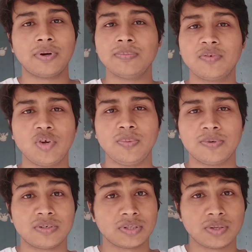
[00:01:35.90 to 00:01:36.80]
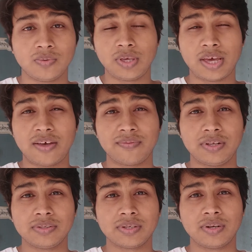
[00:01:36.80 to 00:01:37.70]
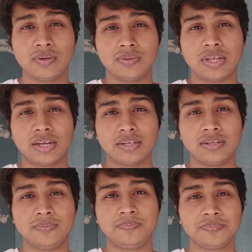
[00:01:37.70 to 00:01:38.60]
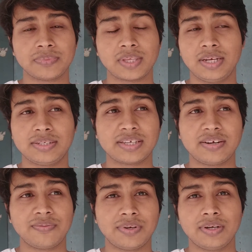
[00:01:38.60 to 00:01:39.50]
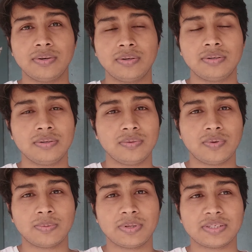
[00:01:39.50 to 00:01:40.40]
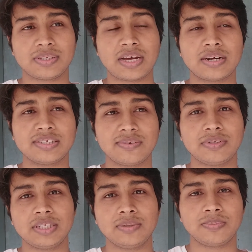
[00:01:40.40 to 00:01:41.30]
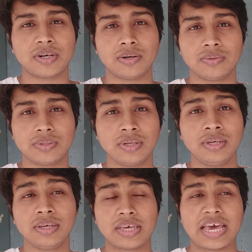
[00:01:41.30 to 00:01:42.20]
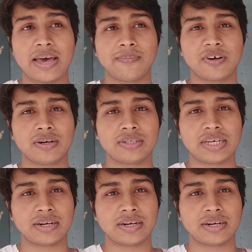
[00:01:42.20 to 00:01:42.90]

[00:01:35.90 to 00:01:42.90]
from the rumors, we have also known that it's gonna follow OnePlus R17 Pro's camera